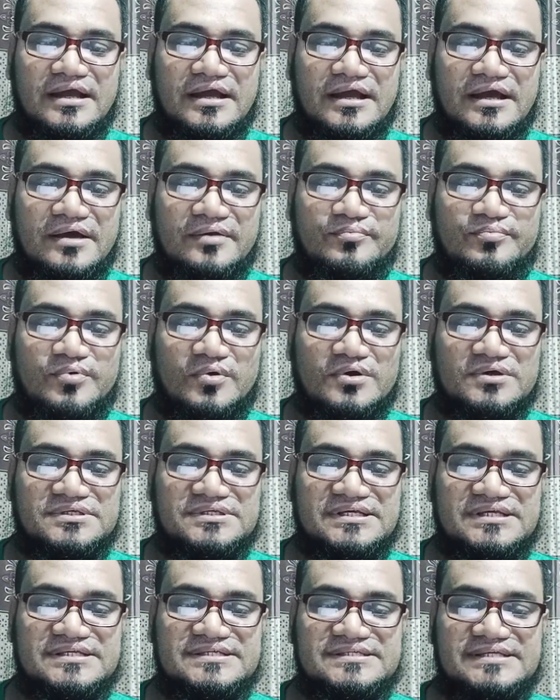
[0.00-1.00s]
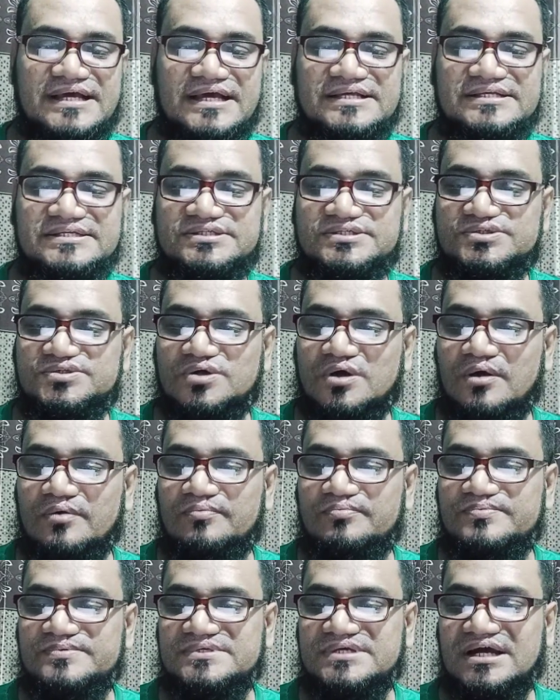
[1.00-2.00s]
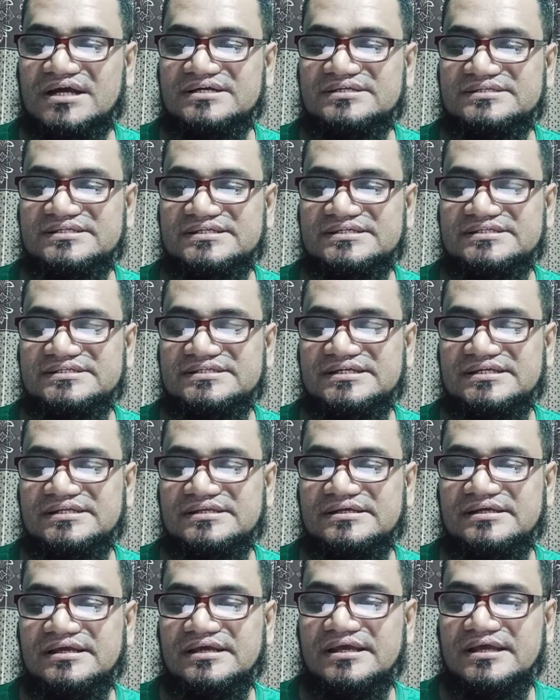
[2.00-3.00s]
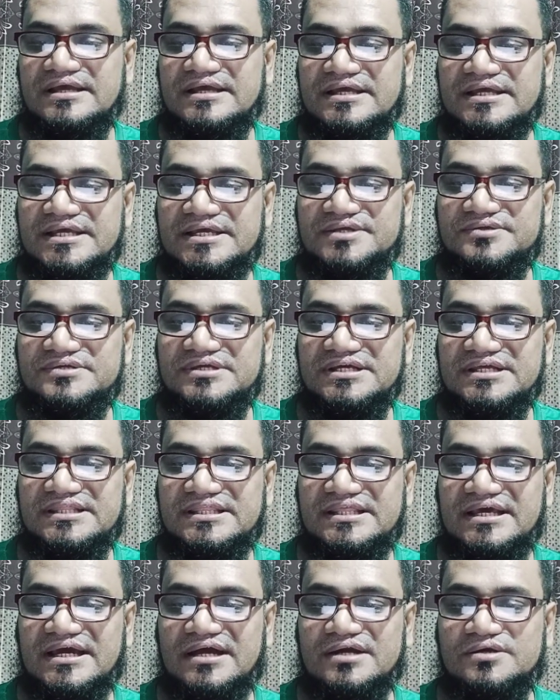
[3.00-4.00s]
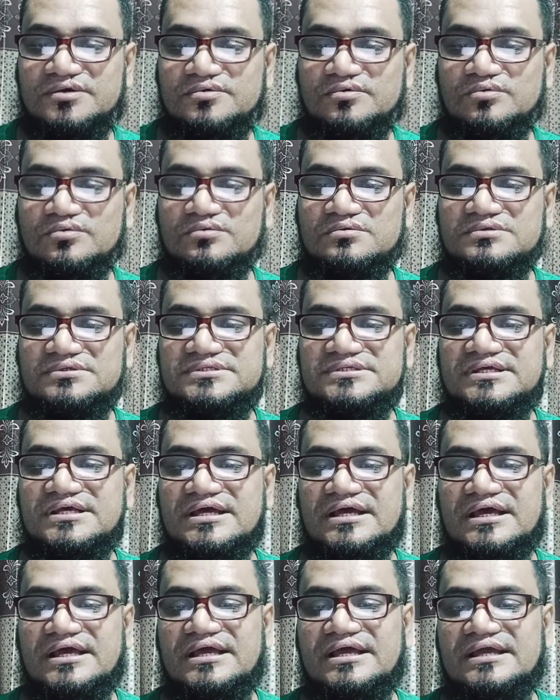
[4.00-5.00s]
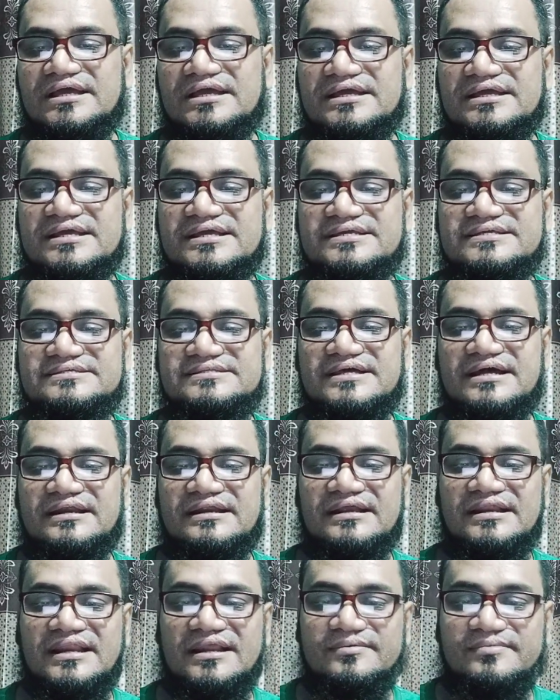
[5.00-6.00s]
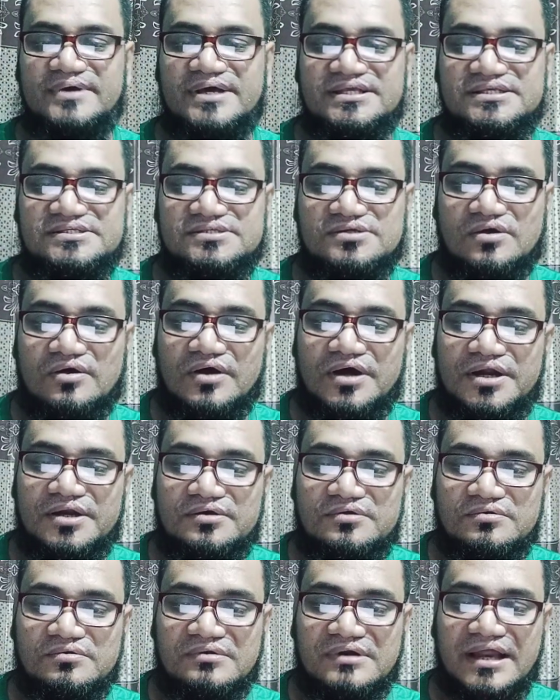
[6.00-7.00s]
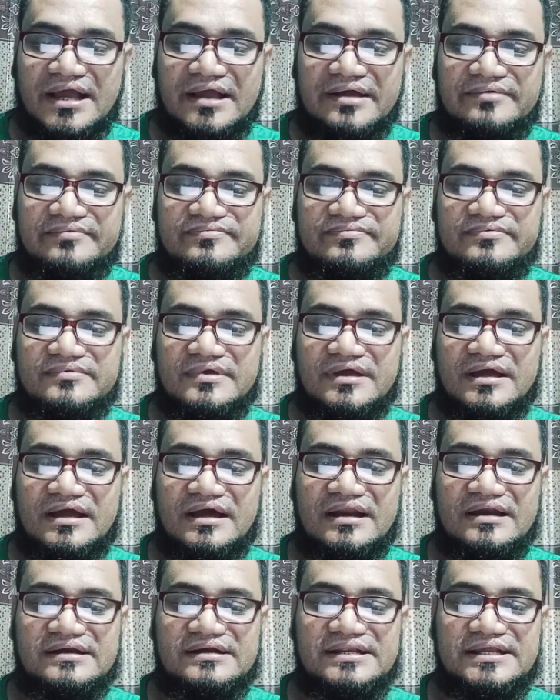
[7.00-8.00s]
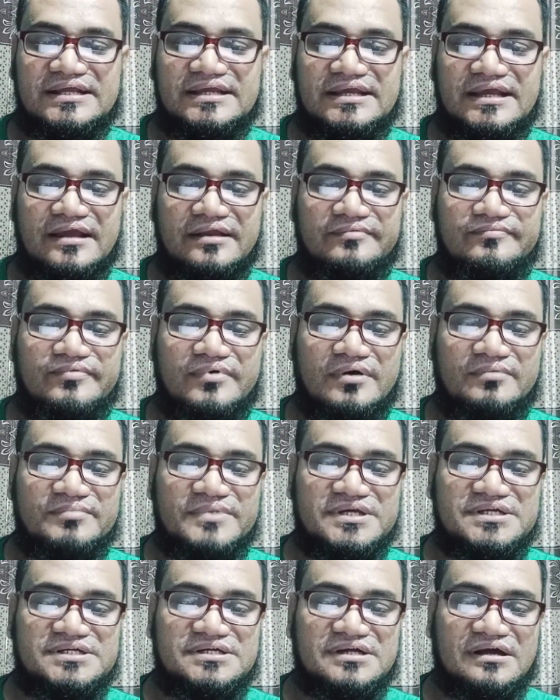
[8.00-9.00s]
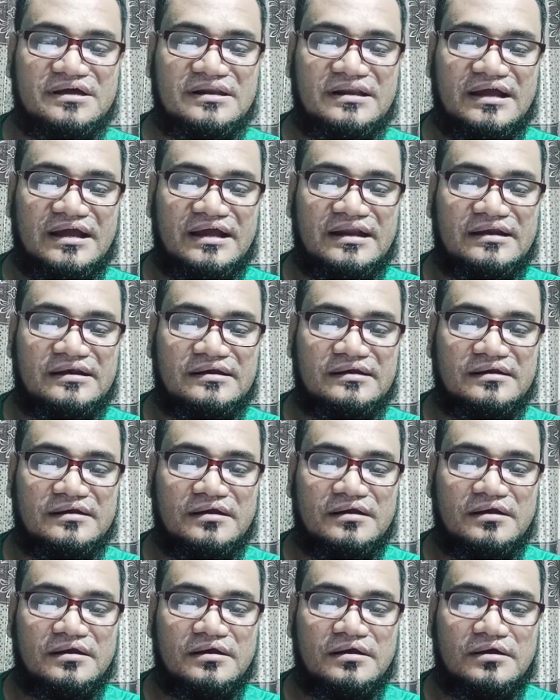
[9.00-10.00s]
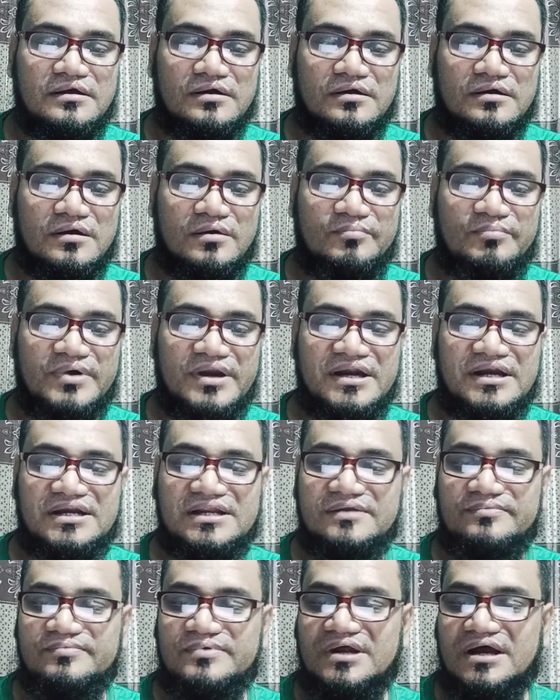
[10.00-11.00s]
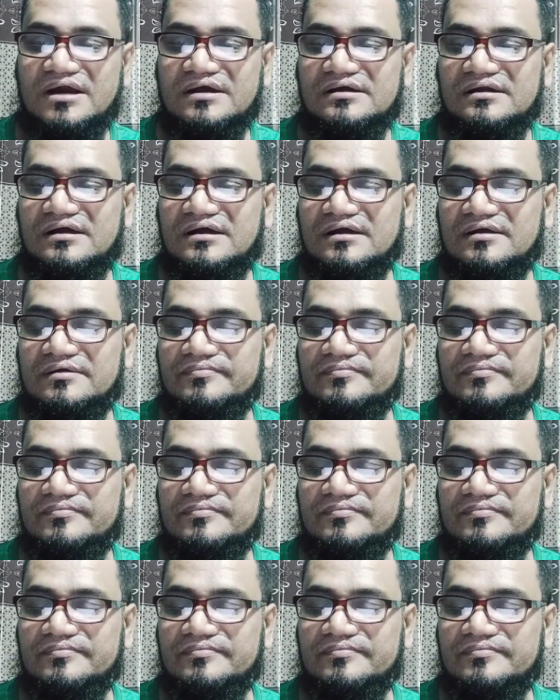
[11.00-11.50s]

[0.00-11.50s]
and process as top search engine using their tools is the relevance way to grasp editing information and comparative data